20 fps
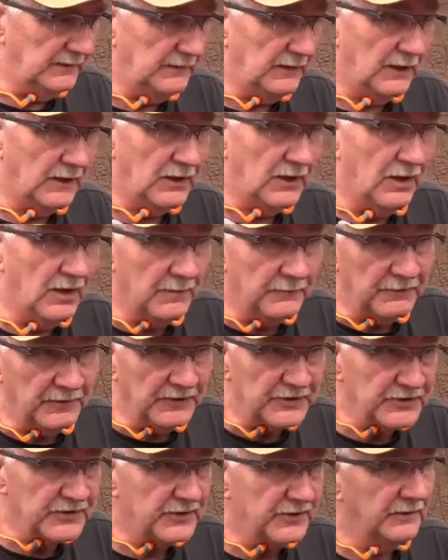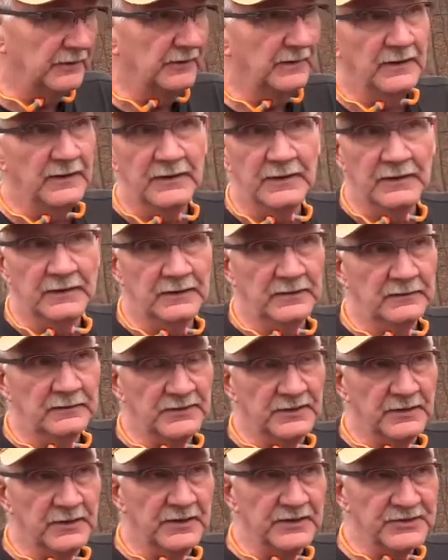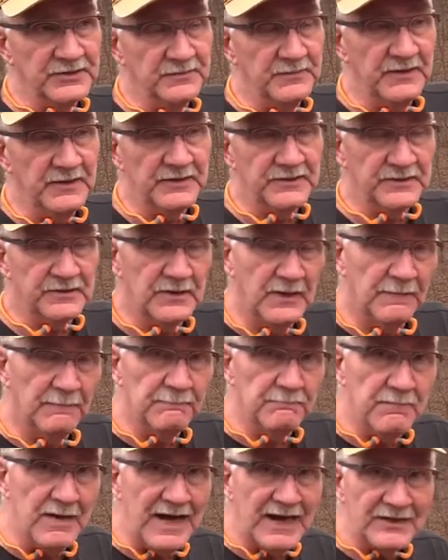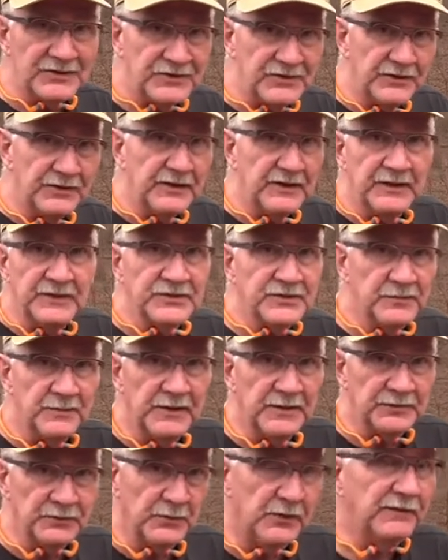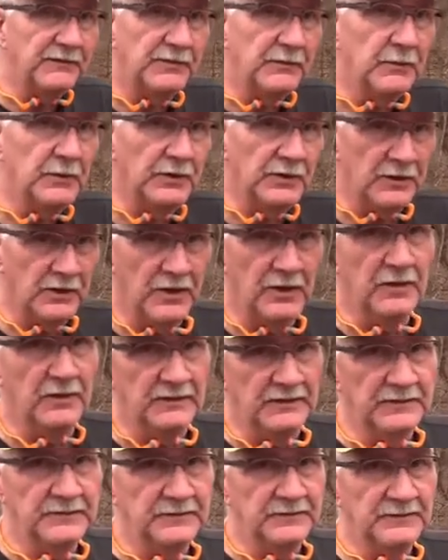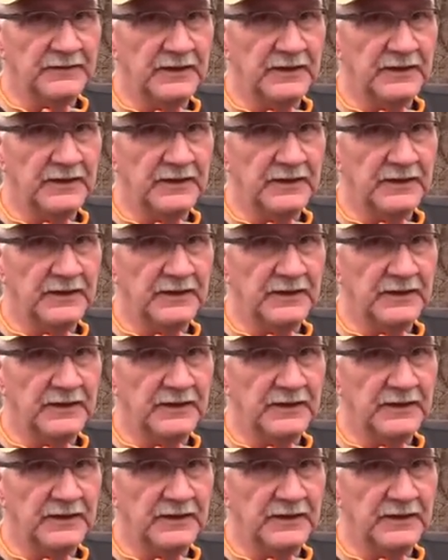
Accomplished gunsmiths, master gunsmiths, whatever you want to call it.